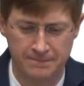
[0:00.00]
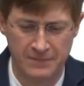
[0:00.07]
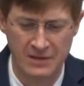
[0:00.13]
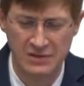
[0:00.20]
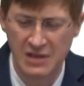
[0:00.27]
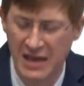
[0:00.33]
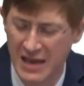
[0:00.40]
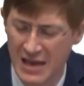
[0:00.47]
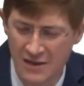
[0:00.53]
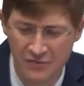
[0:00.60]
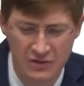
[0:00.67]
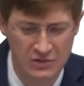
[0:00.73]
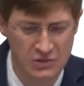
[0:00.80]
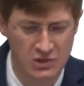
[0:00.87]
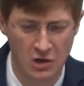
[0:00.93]
The
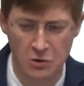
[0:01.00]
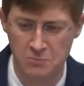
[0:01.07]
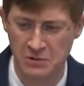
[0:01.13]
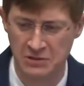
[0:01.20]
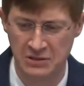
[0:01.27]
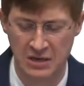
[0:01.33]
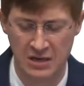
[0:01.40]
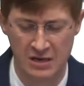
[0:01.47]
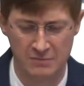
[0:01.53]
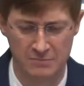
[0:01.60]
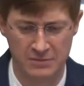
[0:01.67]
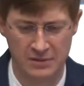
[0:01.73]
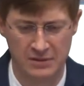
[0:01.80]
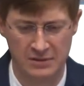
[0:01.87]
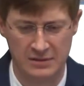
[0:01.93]
heavens opened up.
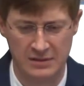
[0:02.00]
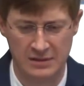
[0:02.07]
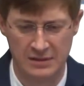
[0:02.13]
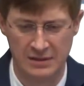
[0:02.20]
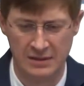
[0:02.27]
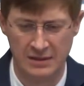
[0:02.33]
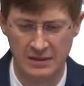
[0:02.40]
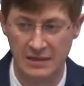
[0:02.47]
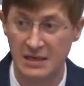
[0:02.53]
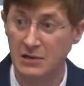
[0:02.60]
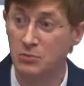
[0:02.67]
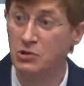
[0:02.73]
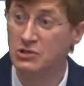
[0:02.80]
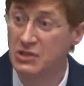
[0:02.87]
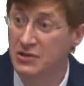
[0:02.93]

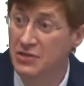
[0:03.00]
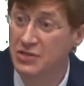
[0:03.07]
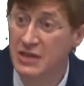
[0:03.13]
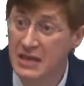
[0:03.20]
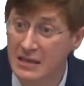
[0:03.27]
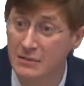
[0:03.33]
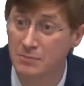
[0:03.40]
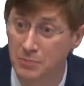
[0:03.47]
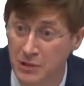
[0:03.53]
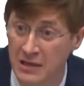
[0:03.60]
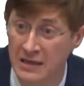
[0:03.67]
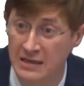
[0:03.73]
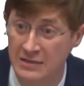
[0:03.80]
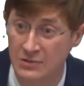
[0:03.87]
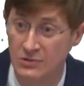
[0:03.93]
It was a thin
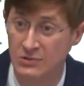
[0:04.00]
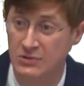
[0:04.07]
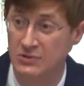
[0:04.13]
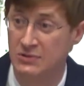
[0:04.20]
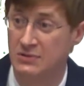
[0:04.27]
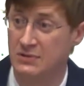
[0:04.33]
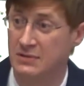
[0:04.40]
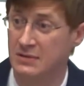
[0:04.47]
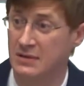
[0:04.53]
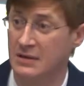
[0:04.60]
place